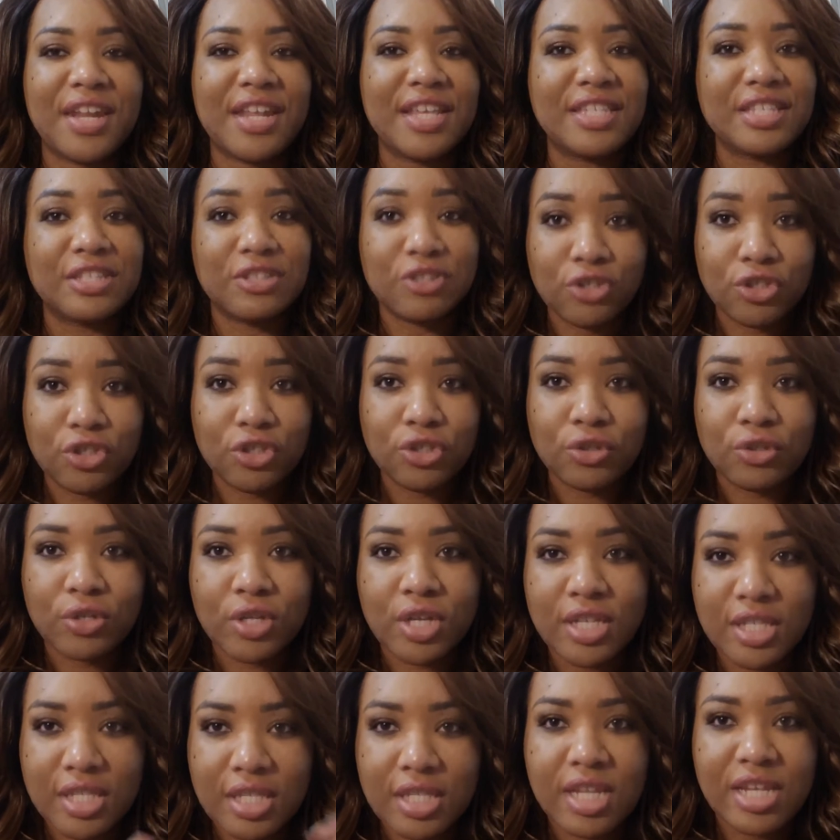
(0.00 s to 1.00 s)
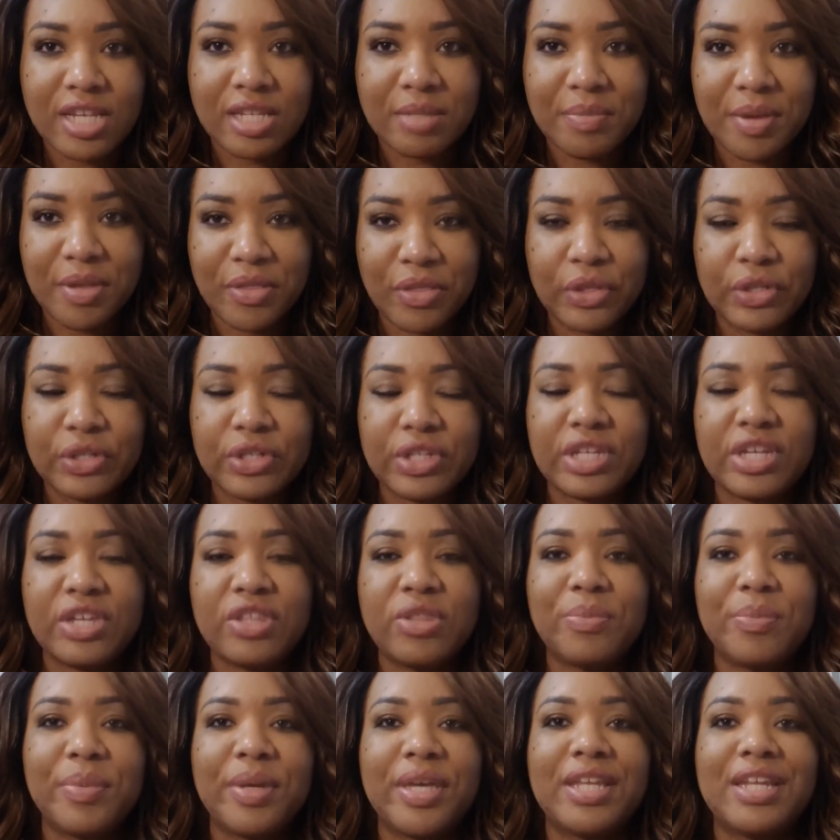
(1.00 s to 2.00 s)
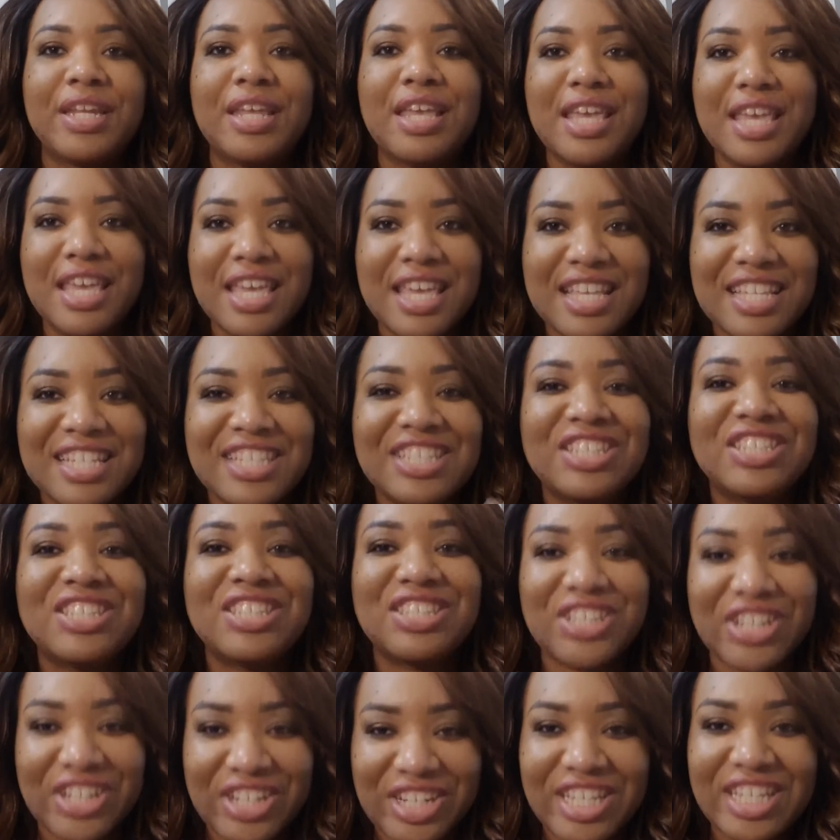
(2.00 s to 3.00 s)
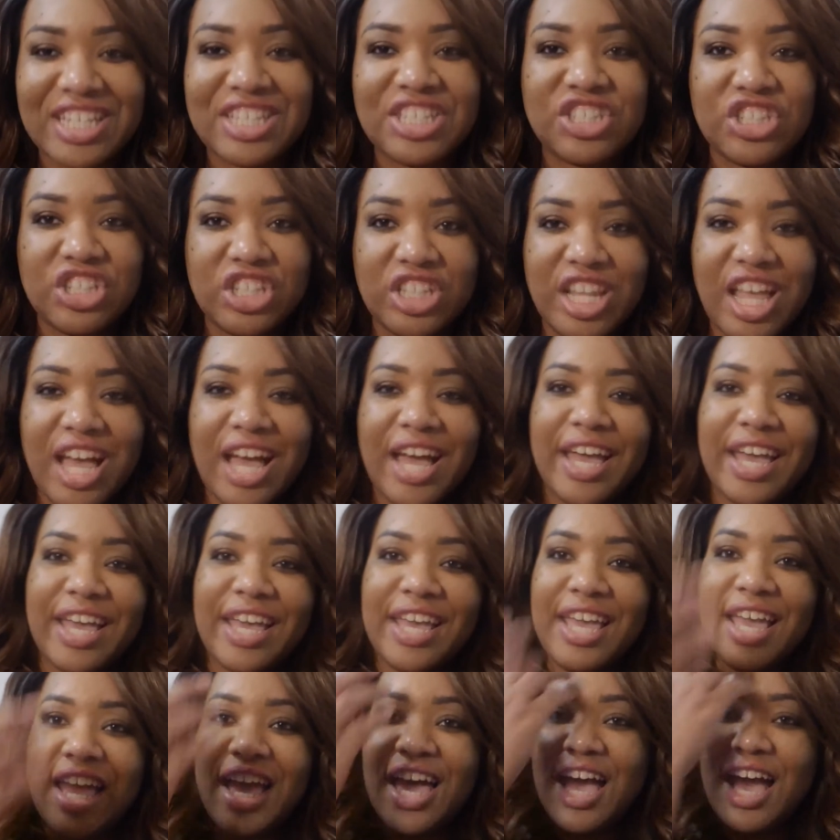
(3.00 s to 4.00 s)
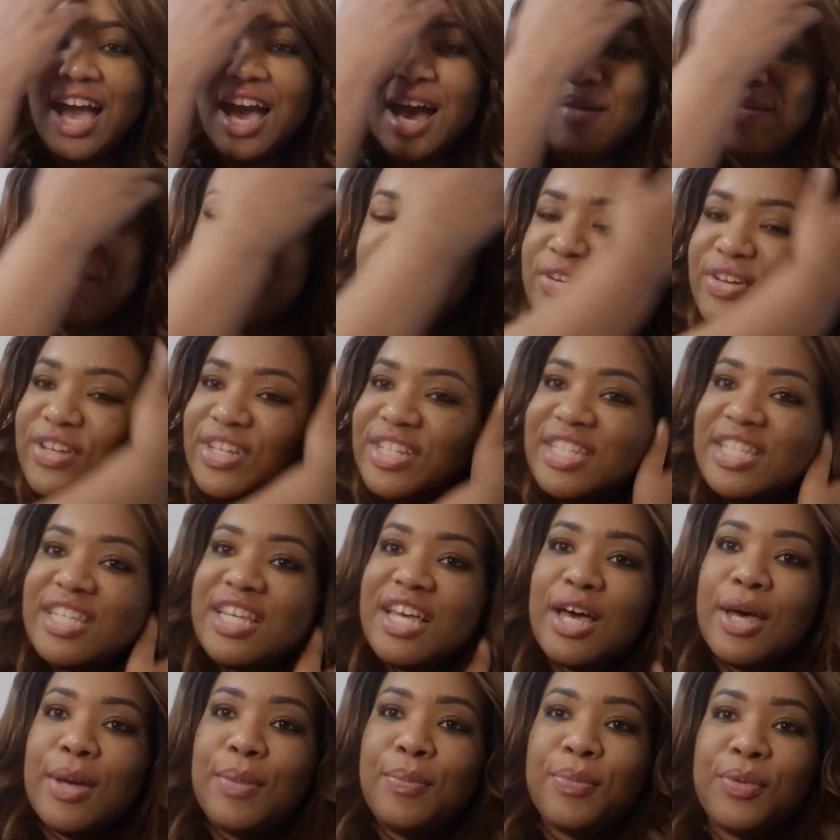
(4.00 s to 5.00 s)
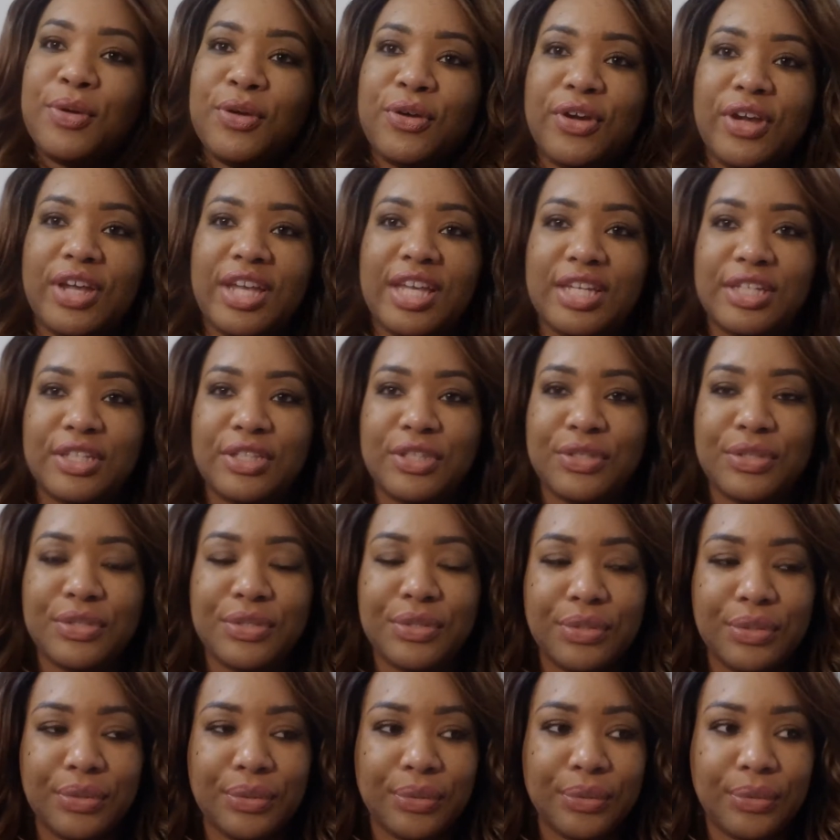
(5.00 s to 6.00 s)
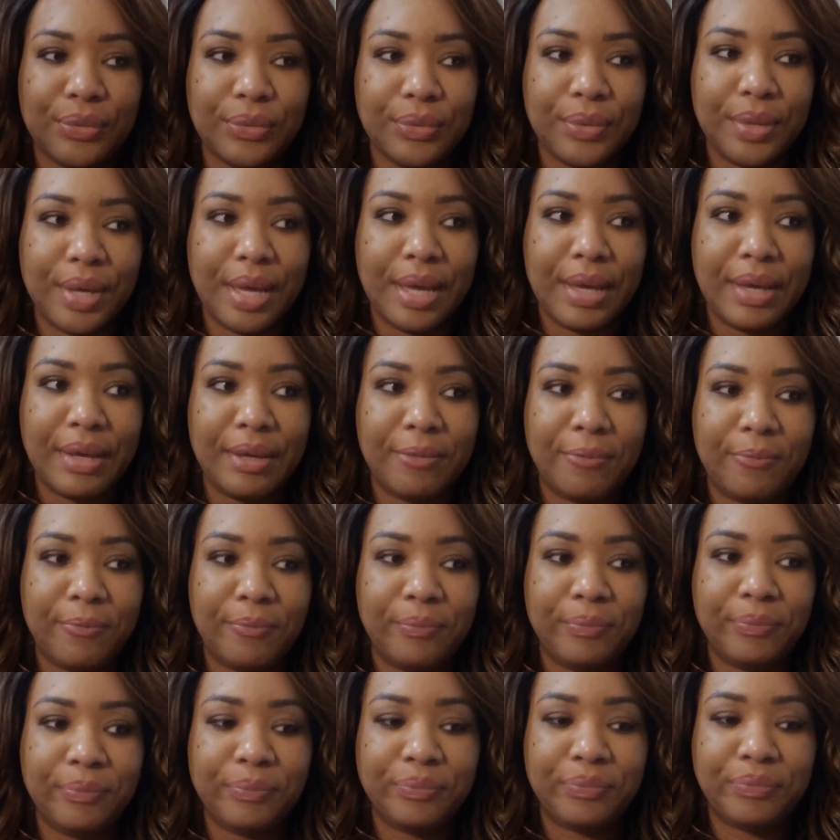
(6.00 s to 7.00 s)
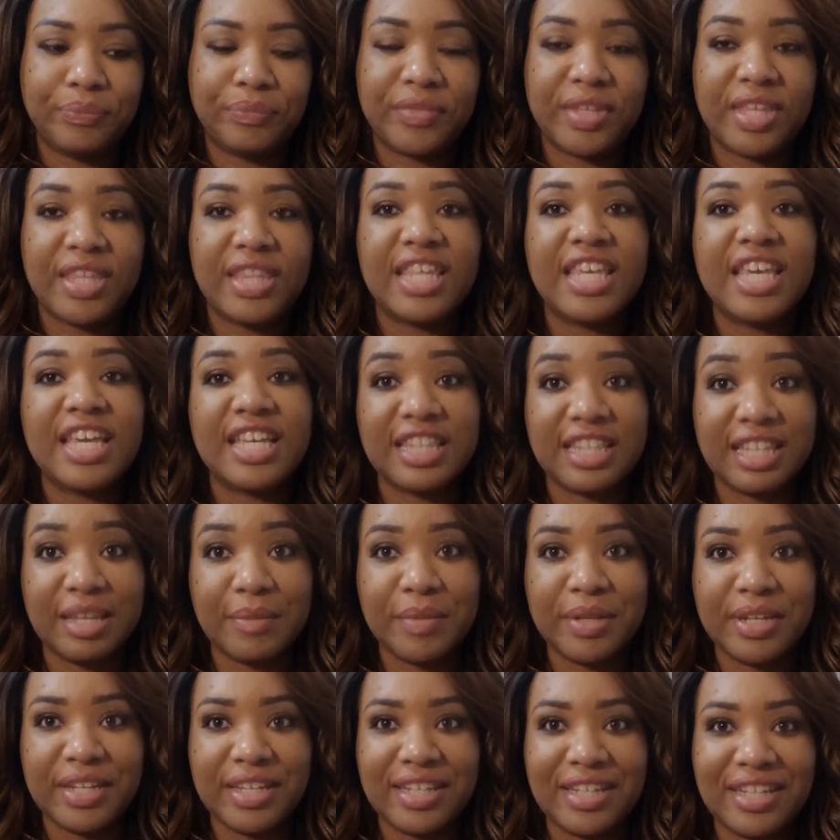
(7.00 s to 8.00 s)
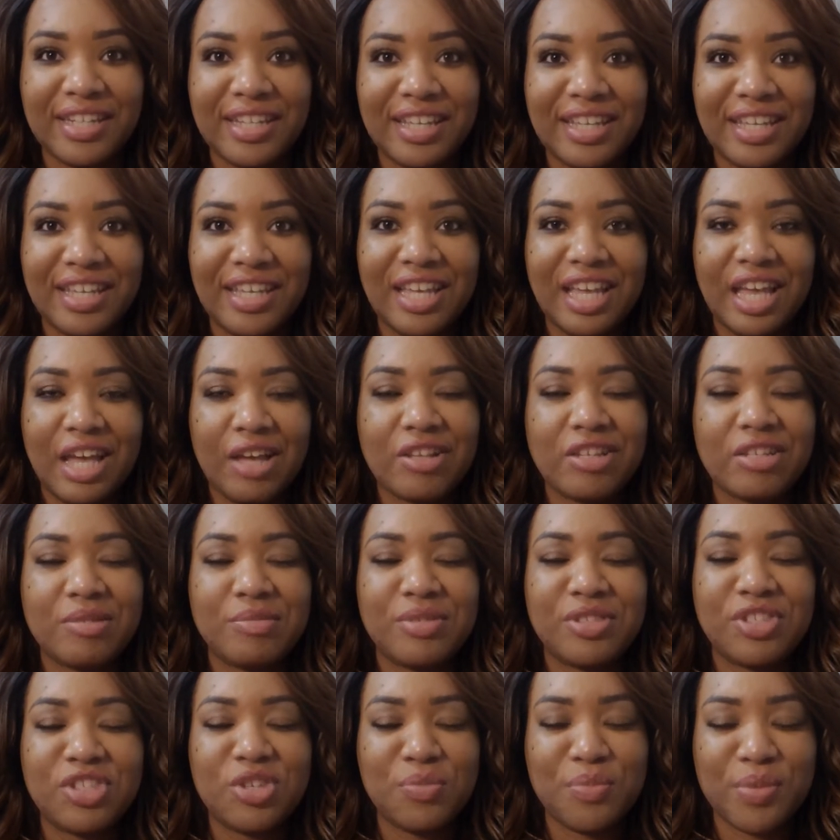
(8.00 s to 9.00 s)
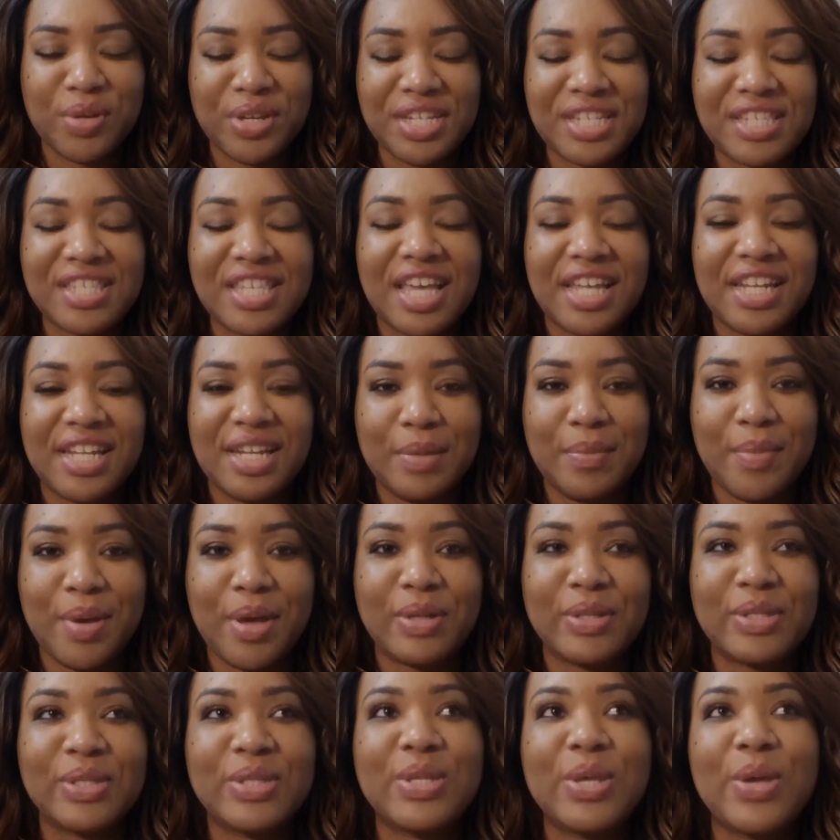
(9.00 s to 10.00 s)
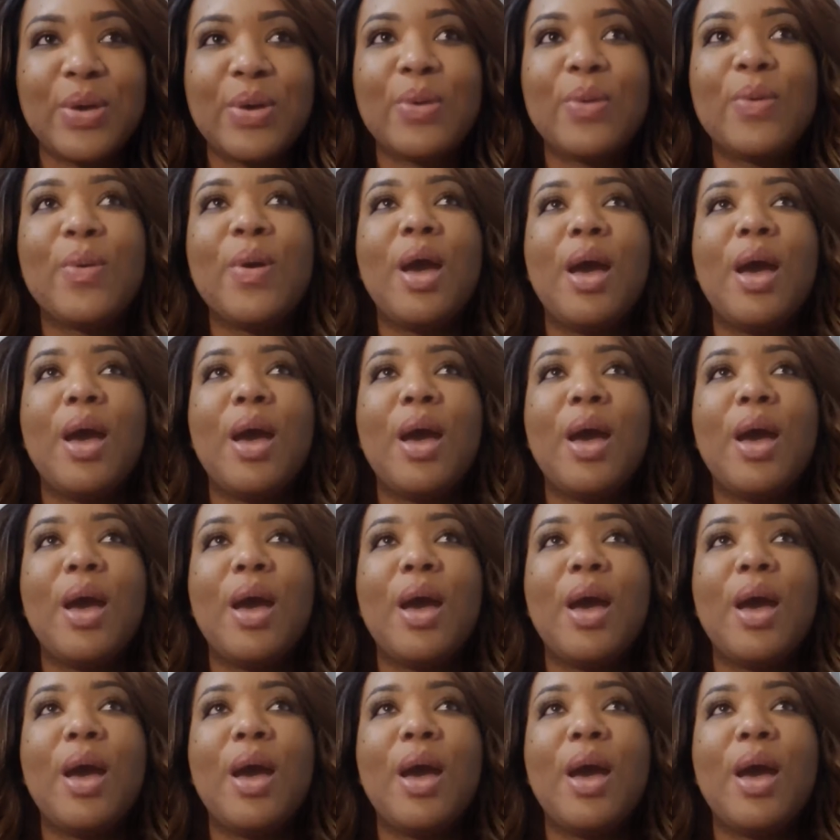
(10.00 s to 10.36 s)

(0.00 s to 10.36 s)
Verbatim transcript: as in June, because today's May thirtieth, but starting in July, I'm going to upgrade to um, the Unlimited, which I'm super excited about. So